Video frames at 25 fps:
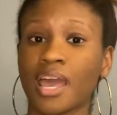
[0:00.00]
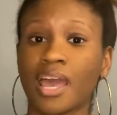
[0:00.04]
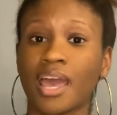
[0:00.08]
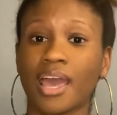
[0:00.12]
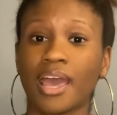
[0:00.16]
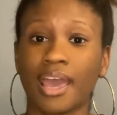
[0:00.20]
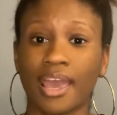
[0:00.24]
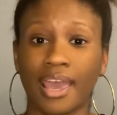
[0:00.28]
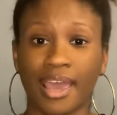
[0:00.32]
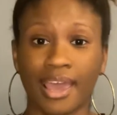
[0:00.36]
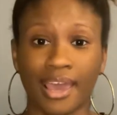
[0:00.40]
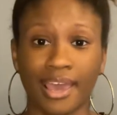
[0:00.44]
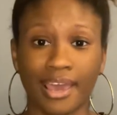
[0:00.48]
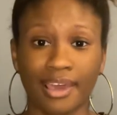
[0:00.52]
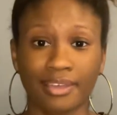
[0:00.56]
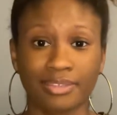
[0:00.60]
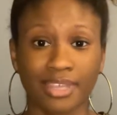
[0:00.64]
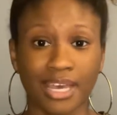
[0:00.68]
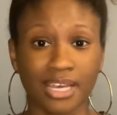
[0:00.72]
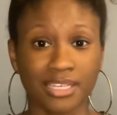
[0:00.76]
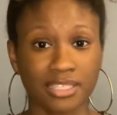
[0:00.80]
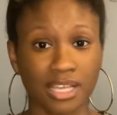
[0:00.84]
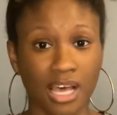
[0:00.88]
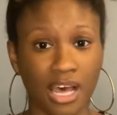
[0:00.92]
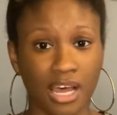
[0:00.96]
And
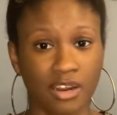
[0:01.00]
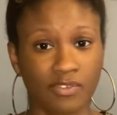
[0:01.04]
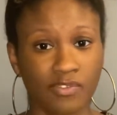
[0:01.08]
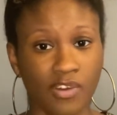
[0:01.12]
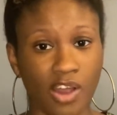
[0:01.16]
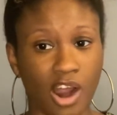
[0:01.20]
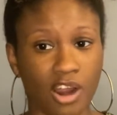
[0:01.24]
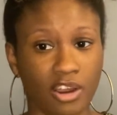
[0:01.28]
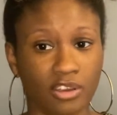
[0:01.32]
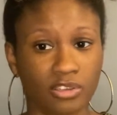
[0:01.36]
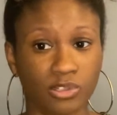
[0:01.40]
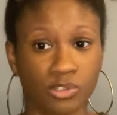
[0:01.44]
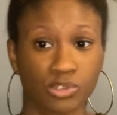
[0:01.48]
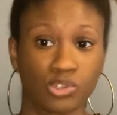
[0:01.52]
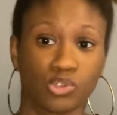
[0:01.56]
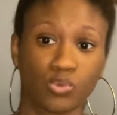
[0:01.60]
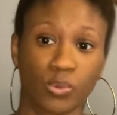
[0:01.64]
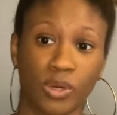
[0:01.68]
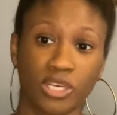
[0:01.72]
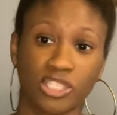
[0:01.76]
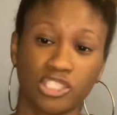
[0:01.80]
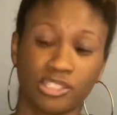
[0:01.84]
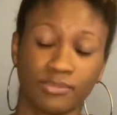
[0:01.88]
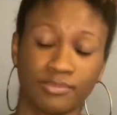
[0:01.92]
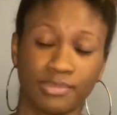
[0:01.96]
that's kind of an awkward
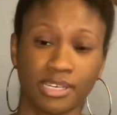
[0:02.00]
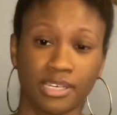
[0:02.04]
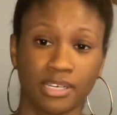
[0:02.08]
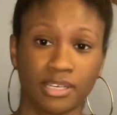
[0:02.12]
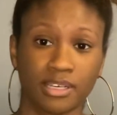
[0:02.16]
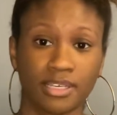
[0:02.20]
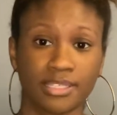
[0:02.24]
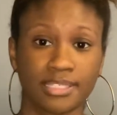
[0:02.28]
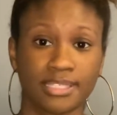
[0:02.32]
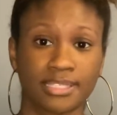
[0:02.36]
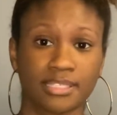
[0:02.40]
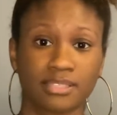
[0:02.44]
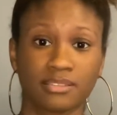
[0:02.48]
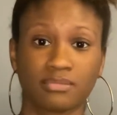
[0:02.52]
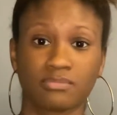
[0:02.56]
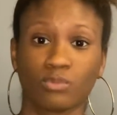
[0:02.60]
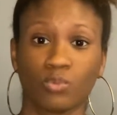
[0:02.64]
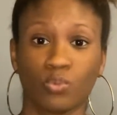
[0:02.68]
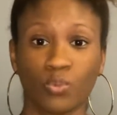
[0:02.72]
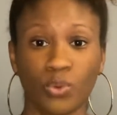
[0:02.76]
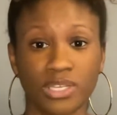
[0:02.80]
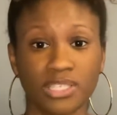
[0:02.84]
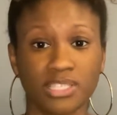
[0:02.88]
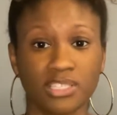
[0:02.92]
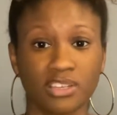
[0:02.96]
situation because
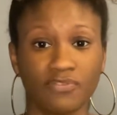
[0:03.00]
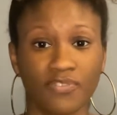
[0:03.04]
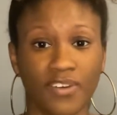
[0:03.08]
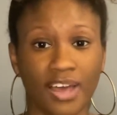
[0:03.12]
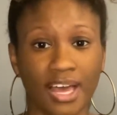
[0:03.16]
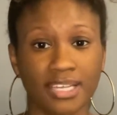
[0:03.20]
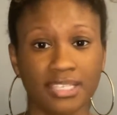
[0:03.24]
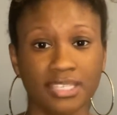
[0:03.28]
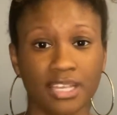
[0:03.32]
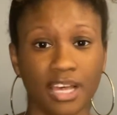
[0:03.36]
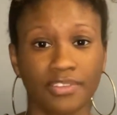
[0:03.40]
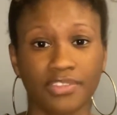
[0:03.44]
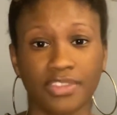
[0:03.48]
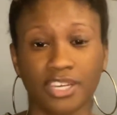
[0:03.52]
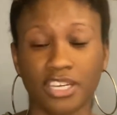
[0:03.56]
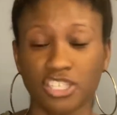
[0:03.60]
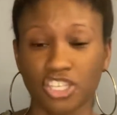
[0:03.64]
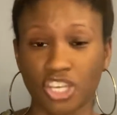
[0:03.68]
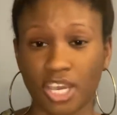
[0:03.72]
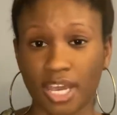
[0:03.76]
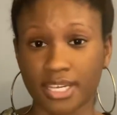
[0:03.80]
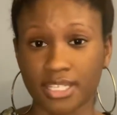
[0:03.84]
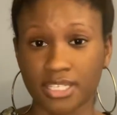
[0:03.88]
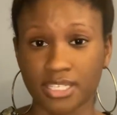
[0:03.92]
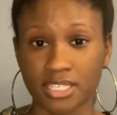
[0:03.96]
Winston finds out that
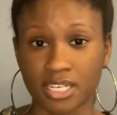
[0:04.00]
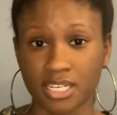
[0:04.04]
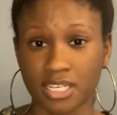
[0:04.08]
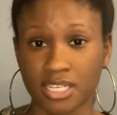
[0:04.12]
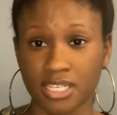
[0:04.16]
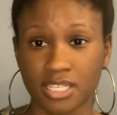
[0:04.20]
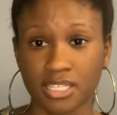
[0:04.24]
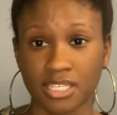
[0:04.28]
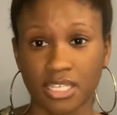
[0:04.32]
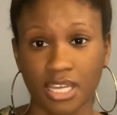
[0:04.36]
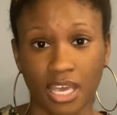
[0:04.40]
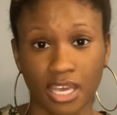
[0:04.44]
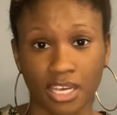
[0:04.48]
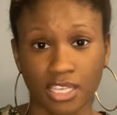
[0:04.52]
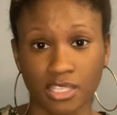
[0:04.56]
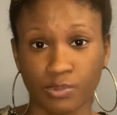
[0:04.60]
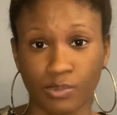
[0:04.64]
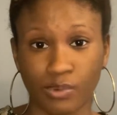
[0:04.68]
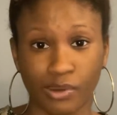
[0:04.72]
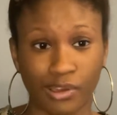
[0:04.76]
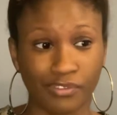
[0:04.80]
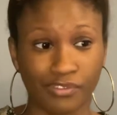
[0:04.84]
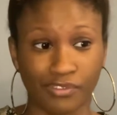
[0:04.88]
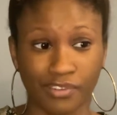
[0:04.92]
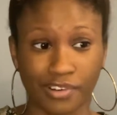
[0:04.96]
Jackson is the
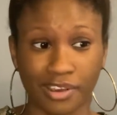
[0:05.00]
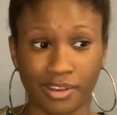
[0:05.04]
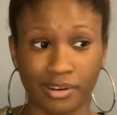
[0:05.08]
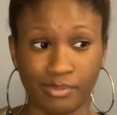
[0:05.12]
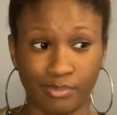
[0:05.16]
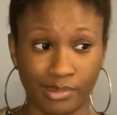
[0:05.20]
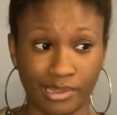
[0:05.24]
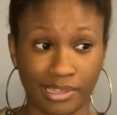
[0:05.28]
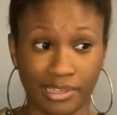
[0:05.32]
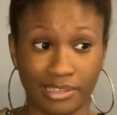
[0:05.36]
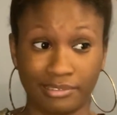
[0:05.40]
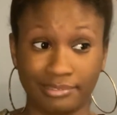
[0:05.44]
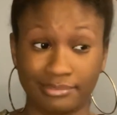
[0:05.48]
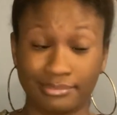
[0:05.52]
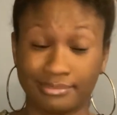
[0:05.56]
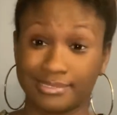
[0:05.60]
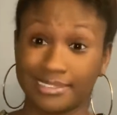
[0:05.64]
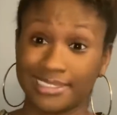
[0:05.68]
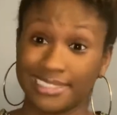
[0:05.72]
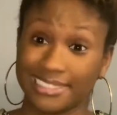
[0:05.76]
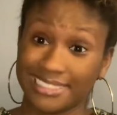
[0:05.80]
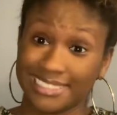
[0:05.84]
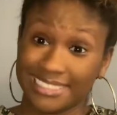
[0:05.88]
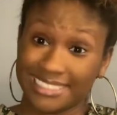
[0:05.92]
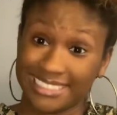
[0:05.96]
ex-boyfriend, but
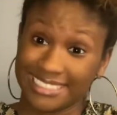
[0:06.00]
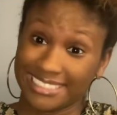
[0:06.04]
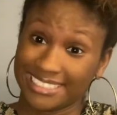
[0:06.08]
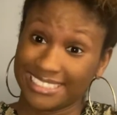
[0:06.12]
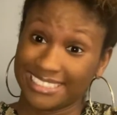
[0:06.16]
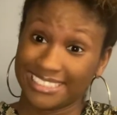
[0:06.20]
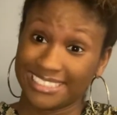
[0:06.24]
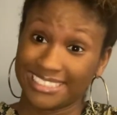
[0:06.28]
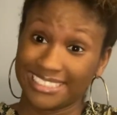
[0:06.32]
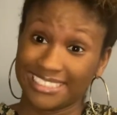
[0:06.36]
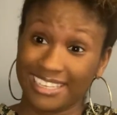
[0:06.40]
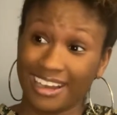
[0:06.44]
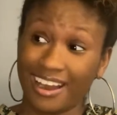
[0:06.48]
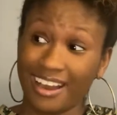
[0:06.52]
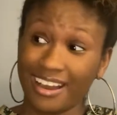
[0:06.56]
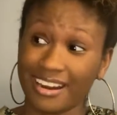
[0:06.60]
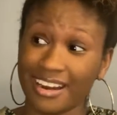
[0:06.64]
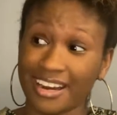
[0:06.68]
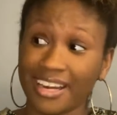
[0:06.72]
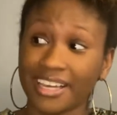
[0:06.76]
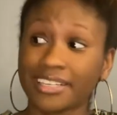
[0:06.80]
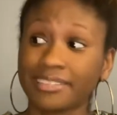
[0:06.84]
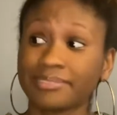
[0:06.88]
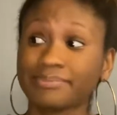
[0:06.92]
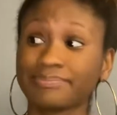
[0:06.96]

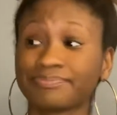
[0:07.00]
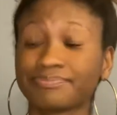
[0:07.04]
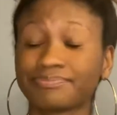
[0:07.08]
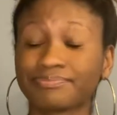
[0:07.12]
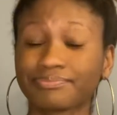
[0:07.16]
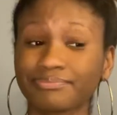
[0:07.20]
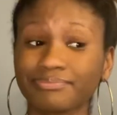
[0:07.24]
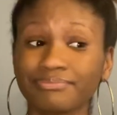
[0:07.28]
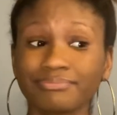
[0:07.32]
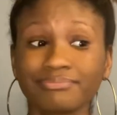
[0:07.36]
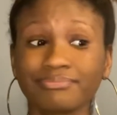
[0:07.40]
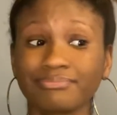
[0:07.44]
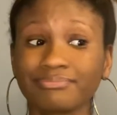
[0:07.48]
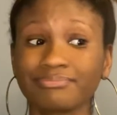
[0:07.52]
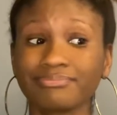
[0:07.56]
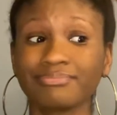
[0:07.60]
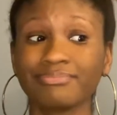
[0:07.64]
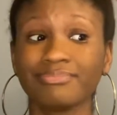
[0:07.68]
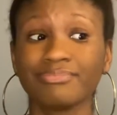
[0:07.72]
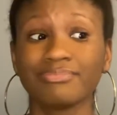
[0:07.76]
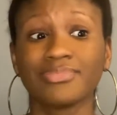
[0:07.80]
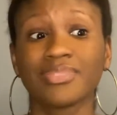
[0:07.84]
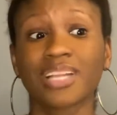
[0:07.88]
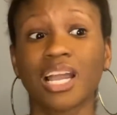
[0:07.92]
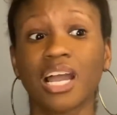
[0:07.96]
sorry.
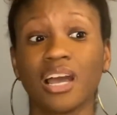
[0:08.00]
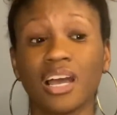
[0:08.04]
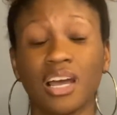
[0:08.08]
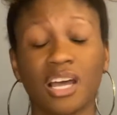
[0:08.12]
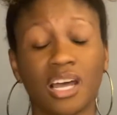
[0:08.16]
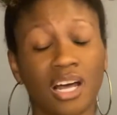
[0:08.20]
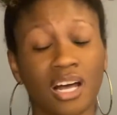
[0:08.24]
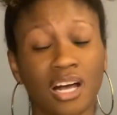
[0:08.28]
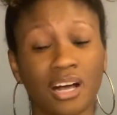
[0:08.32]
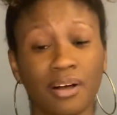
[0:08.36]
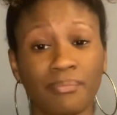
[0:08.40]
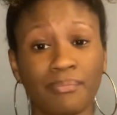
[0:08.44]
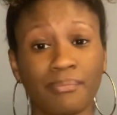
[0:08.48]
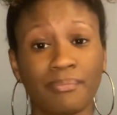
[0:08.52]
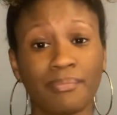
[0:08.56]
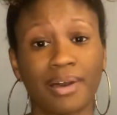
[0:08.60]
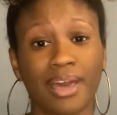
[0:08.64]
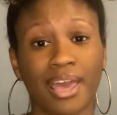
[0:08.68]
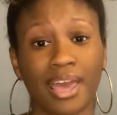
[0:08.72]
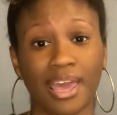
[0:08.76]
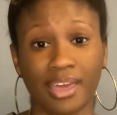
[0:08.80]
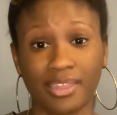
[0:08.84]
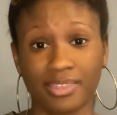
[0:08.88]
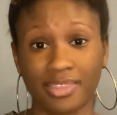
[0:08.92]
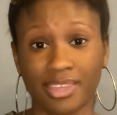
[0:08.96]
And
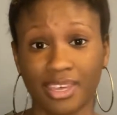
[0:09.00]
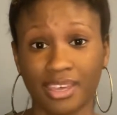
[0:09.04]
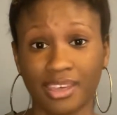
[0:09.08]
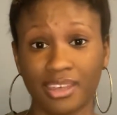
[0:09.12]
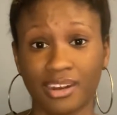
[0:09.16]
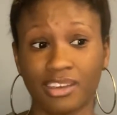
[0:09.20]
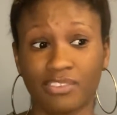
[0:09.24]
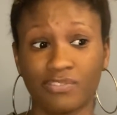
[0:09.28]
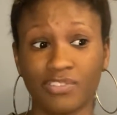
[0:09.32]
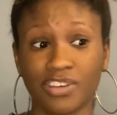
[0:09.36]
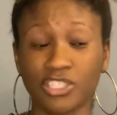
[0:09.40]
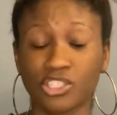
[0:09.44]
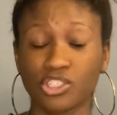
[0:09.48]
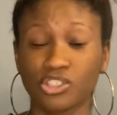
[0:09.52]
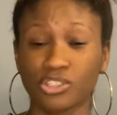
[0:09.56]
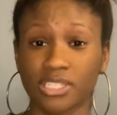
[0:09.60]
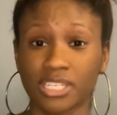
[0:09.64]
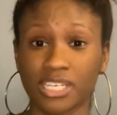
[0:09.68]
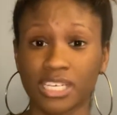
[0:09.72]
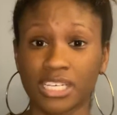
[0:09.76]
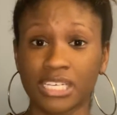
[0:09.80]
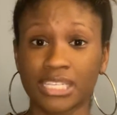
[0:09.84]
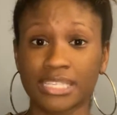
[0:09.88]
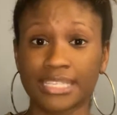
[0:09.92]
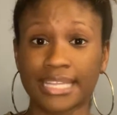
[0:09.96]
then
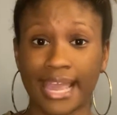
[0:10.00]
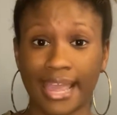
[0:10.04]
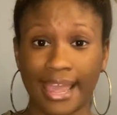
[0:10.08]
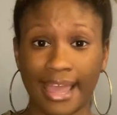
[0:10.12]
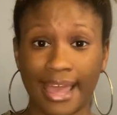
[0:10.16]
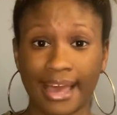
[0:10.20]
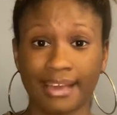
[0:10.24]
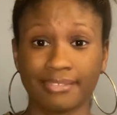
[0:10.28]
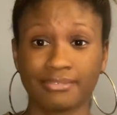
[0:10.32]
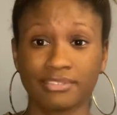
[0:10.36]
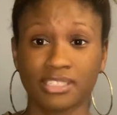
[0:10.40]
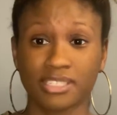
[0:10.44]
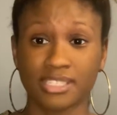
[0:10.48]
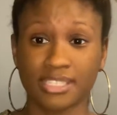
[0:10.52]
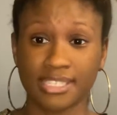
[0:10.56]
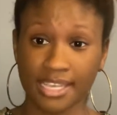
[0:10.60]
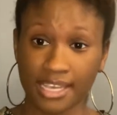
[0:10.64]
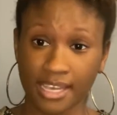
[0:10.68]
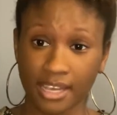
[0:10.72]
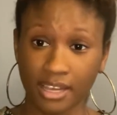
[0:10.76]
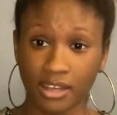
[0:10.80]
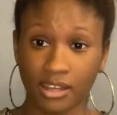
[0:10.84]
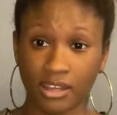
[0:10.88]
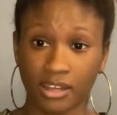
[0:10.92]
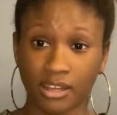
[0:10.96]
eventually they have to
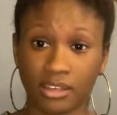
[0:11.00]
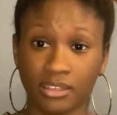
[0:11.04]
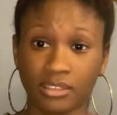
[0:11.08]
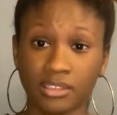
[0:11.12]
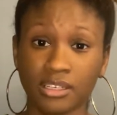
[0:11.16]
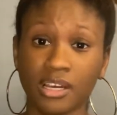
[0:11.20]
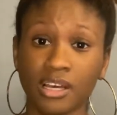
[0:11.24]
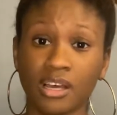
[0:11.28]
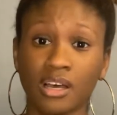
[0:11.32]
tell,